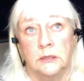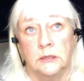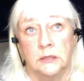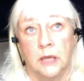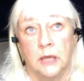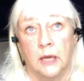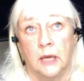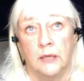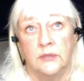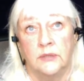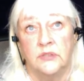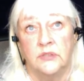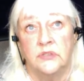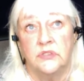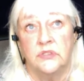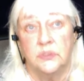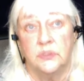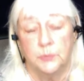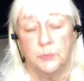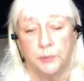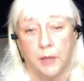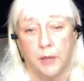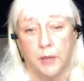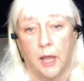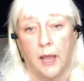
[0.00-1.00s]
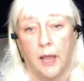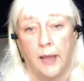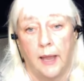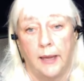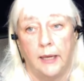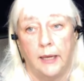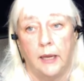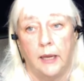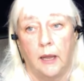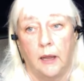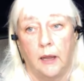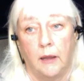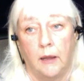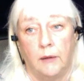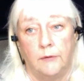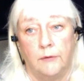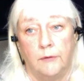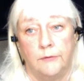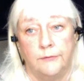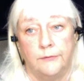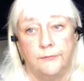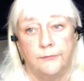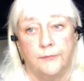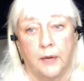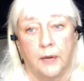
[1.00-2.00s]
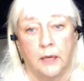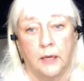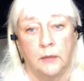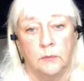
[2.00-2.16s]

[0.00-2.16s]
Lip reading: a nice supply of